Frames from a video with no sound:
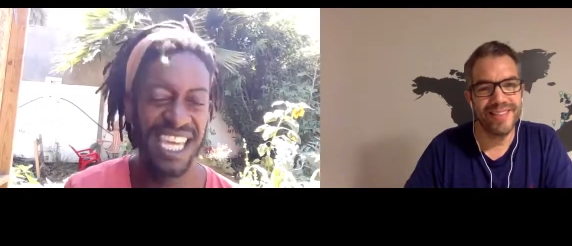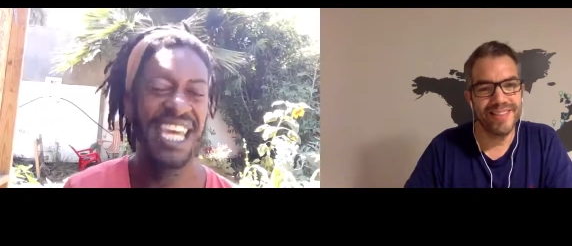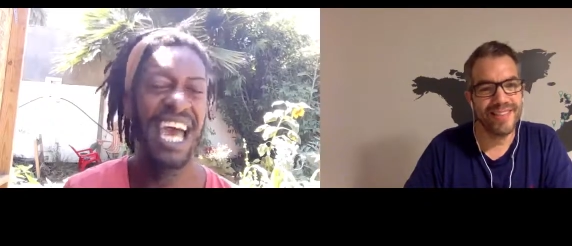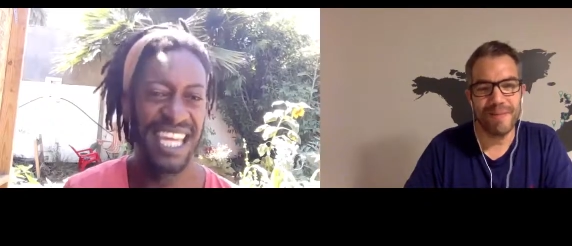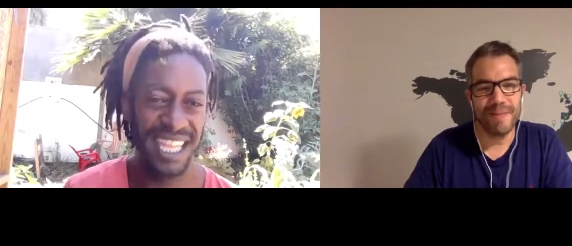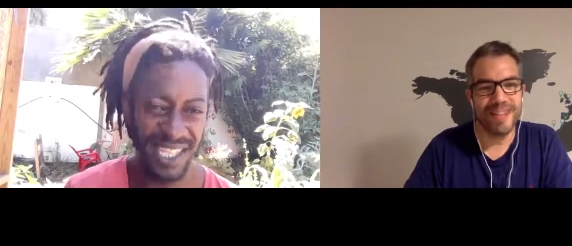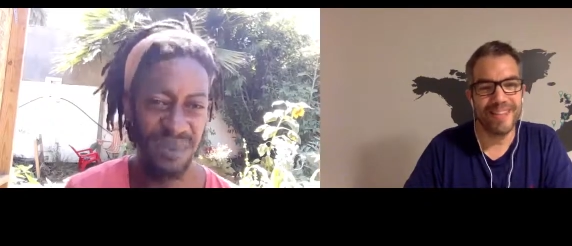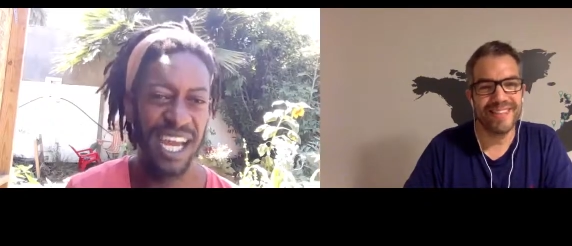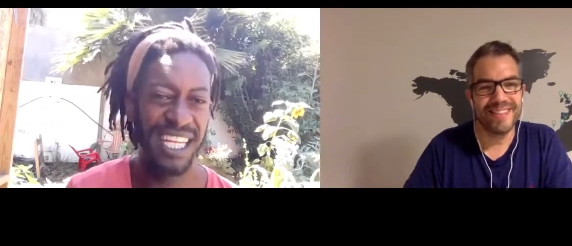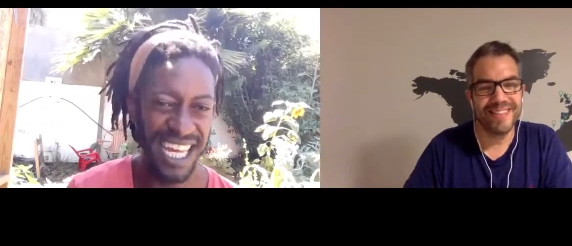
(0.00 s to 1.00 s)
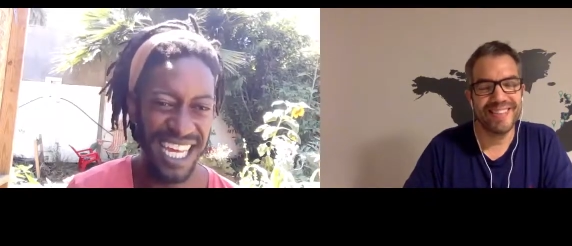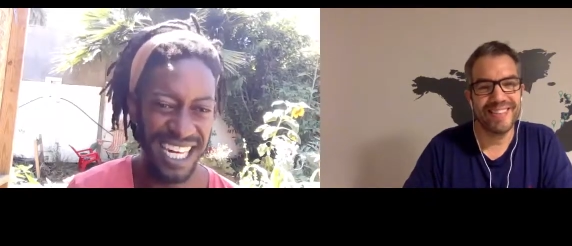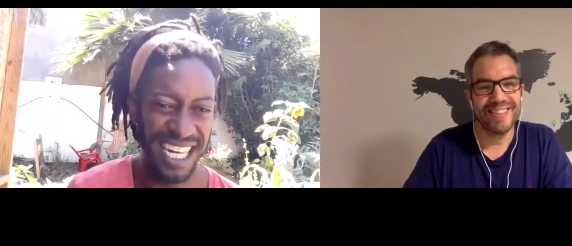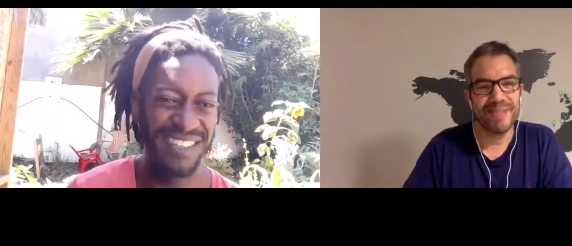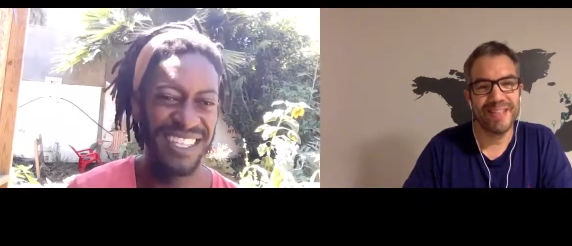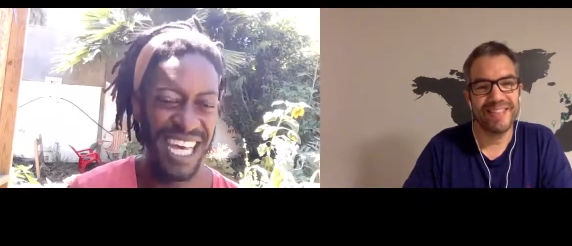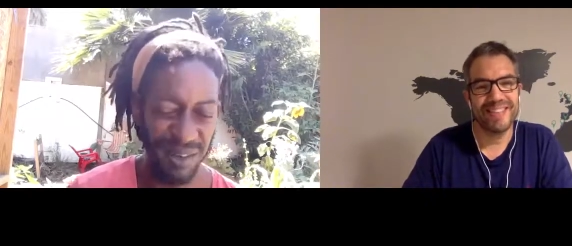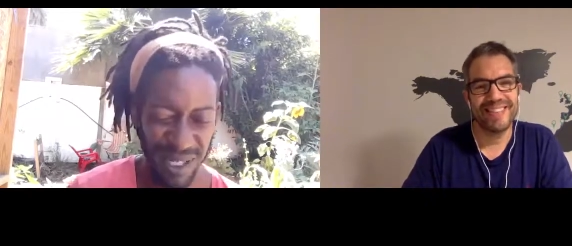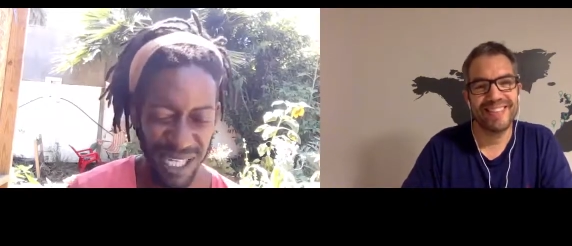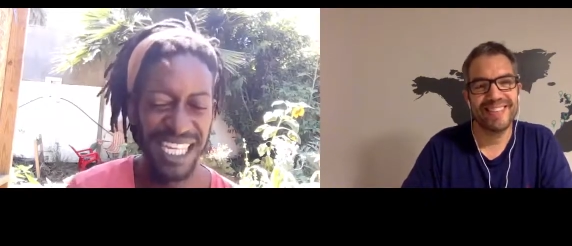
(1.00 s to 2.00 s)
Speaker 1: yeah, that's right. That'll
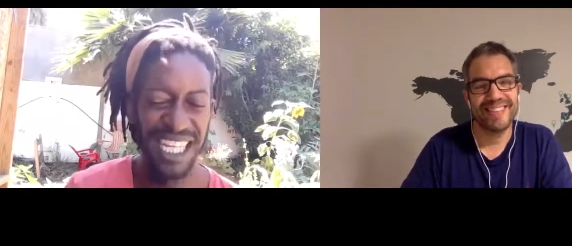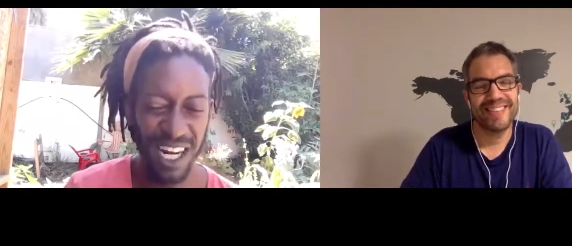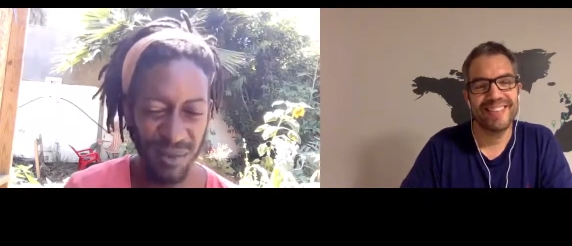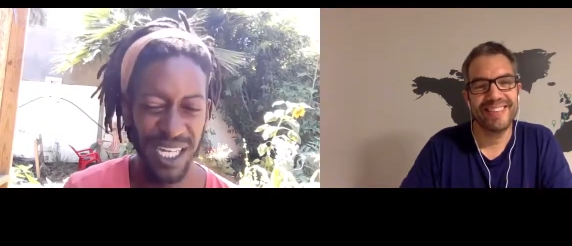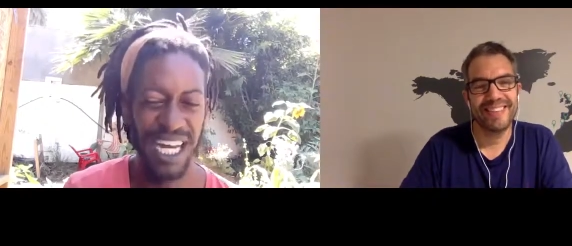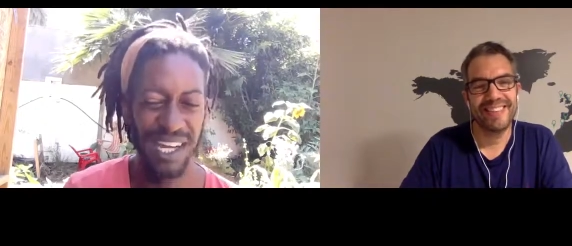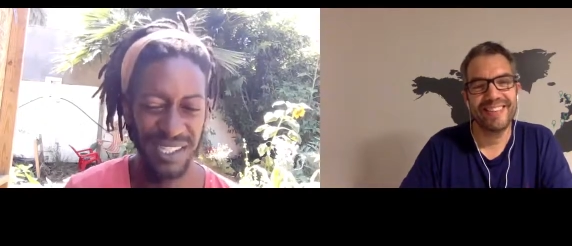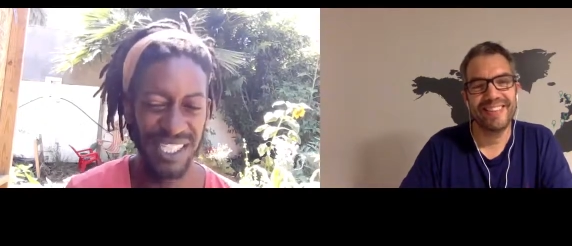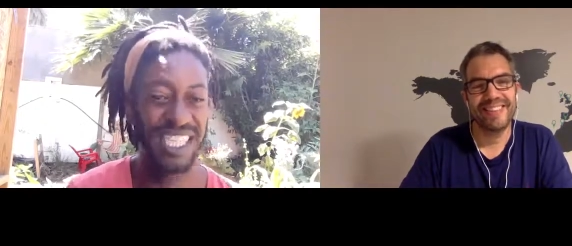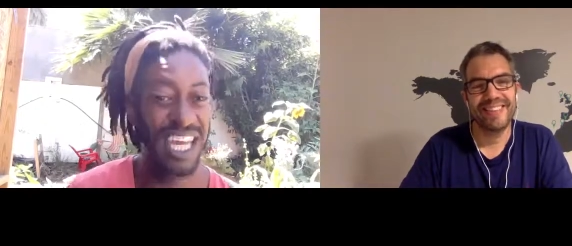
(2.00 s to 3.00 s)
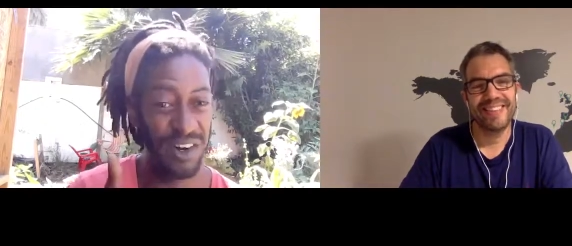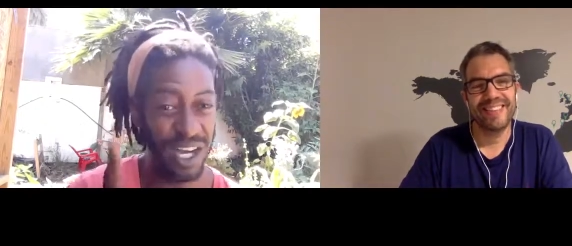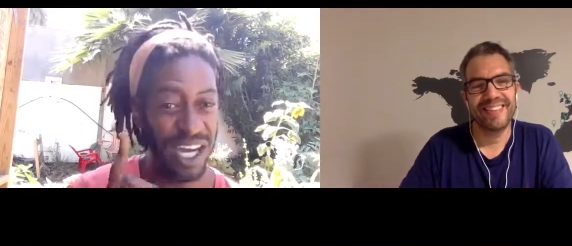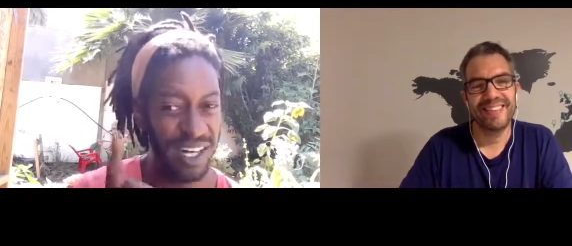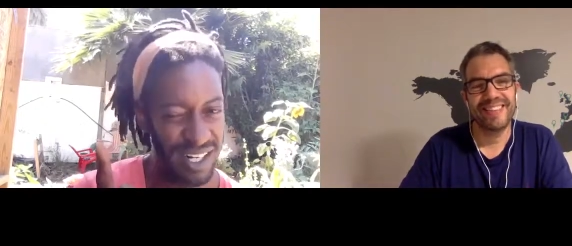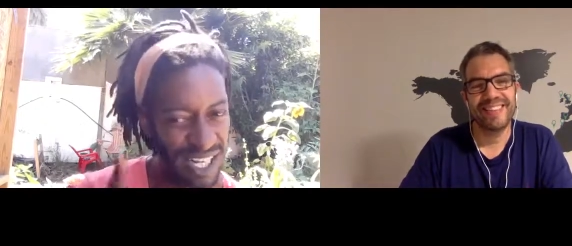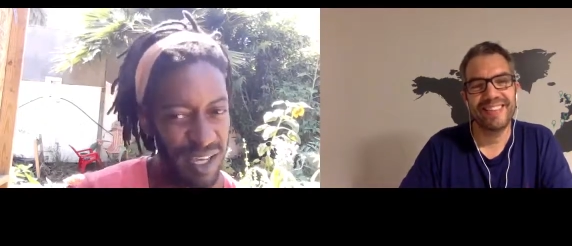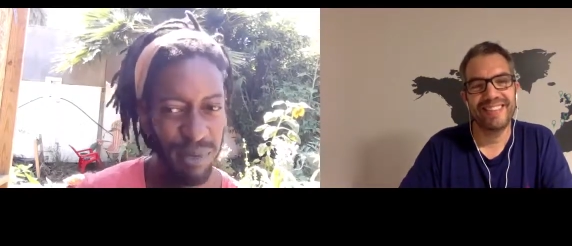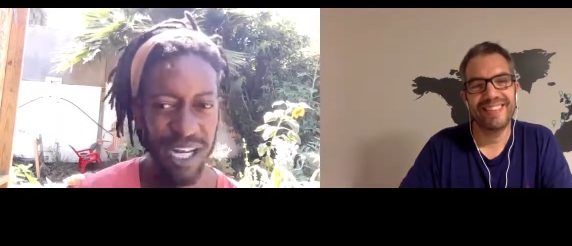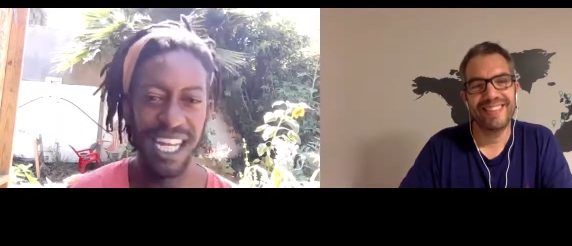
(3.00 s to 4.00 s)
amazing. that'll be that'll be announced later on
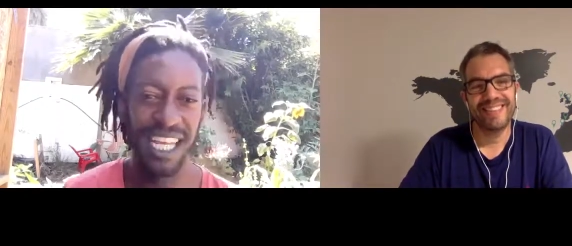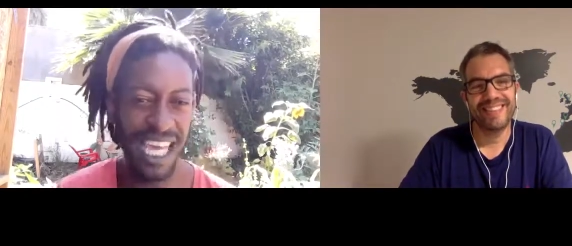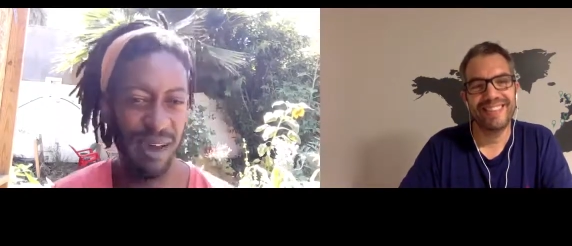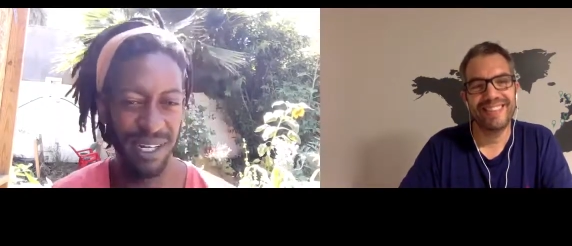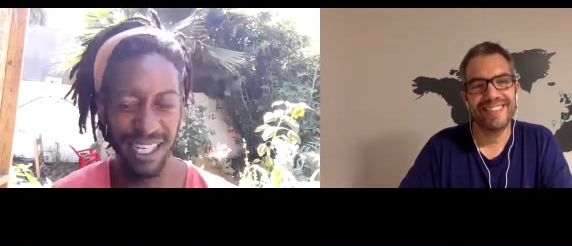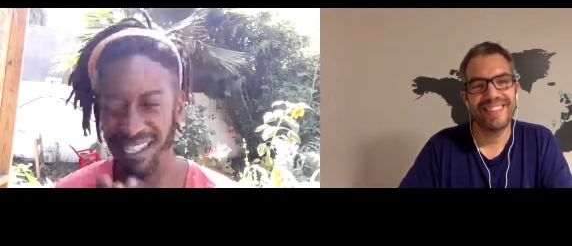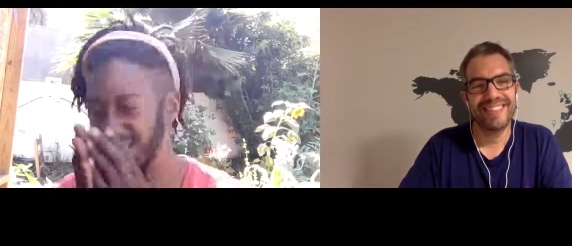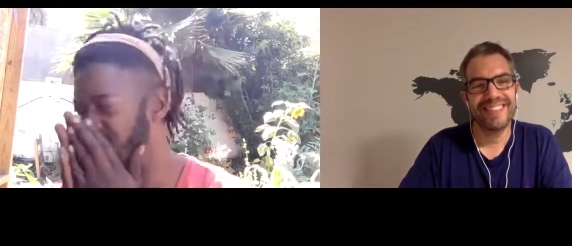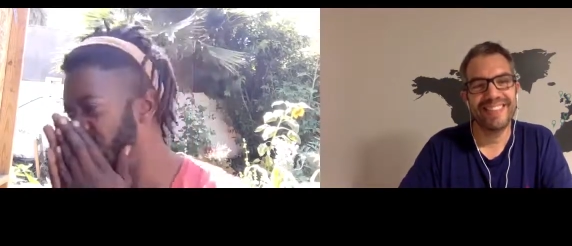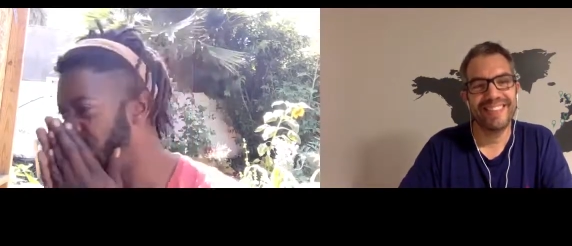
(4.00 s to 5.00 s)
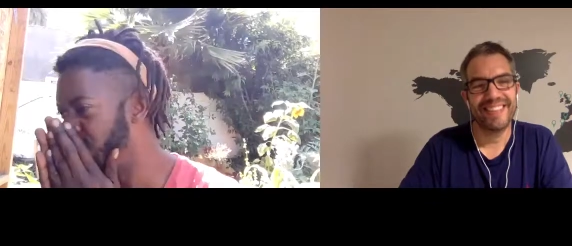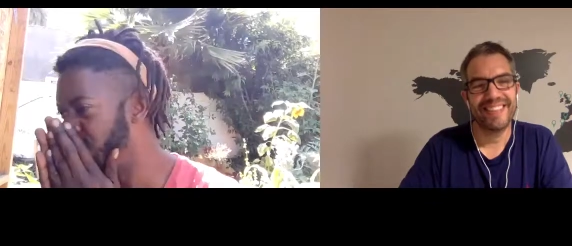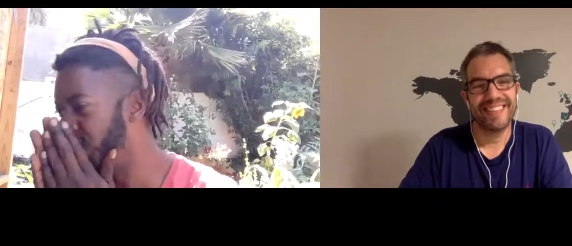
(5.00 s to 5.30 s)
but it's happening, yeah.